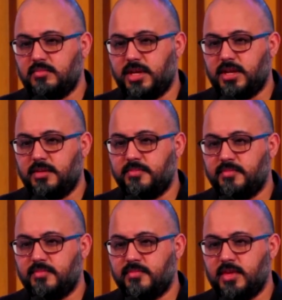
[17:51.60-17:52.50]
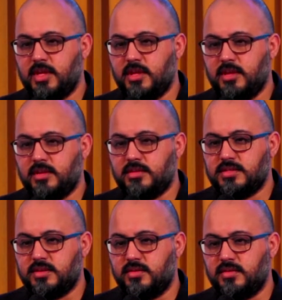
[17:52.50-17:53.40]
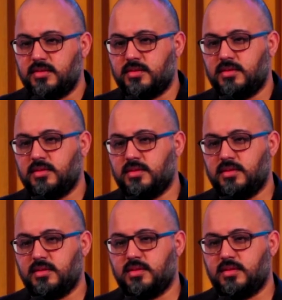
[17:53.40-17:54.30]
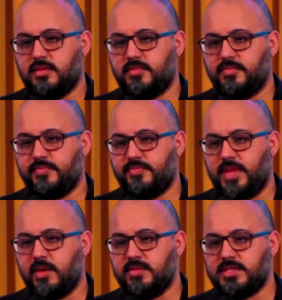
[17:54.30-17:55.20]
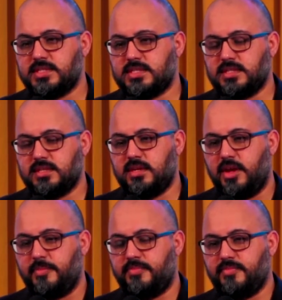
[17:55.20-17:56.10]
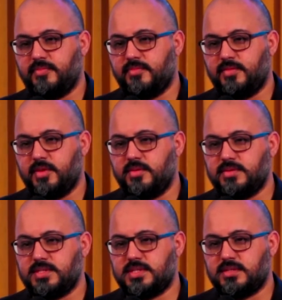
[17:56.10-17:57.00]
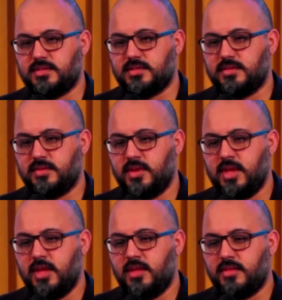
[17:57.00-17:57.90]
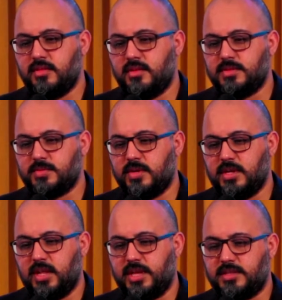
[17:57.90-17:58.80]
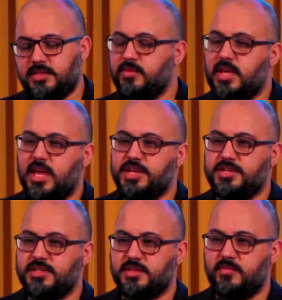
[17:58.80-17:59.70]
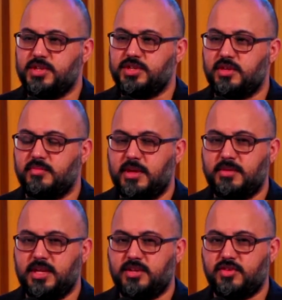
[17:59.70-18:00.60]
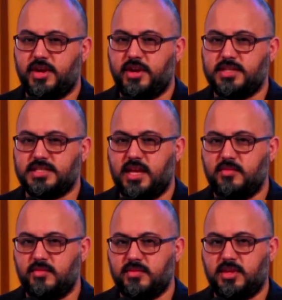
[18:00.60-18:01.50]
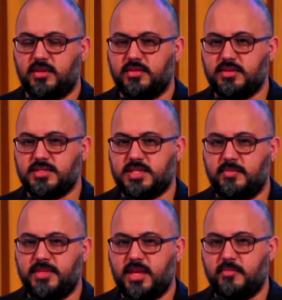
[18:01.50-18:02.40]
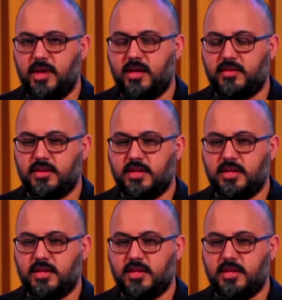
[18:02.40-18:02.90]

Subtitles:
But, so that was, those were like two occasions in which you could maybe try and understand, something about